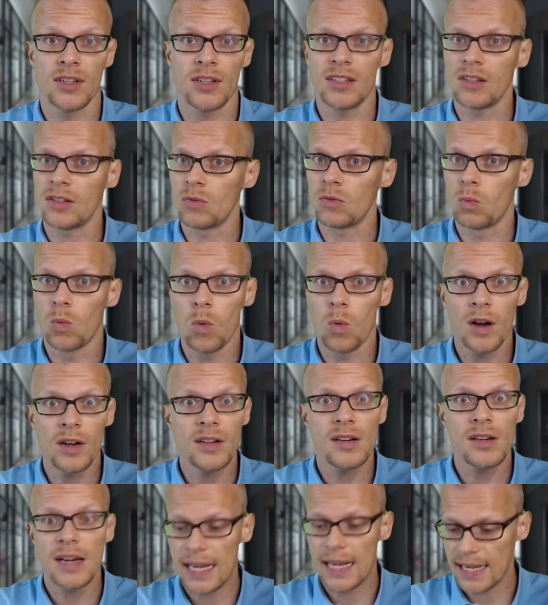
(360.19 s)
This is
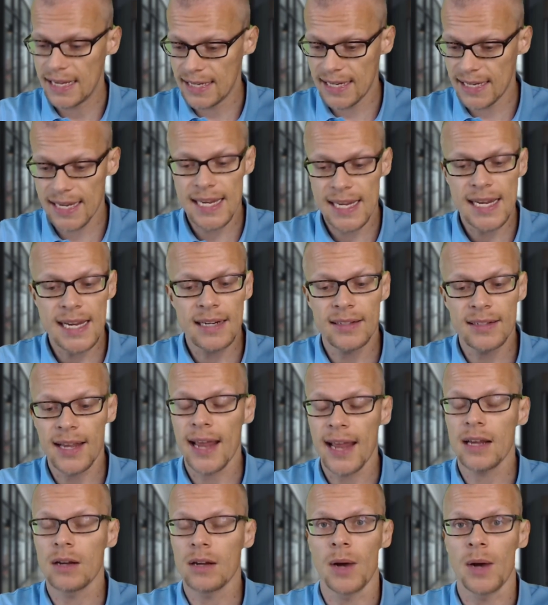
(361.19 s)
one key
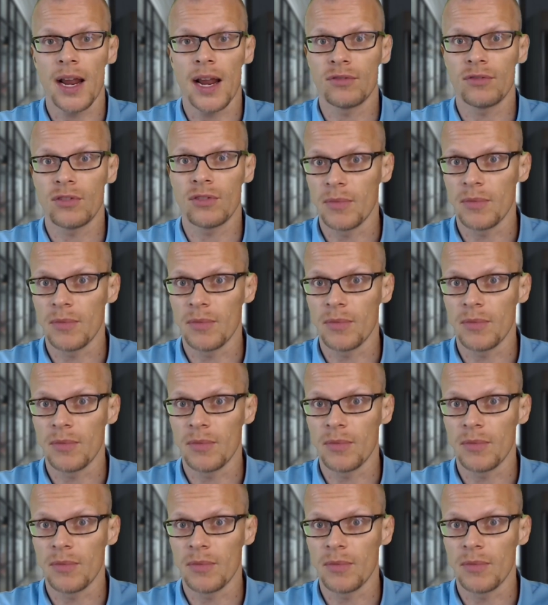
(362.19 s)
takeaway from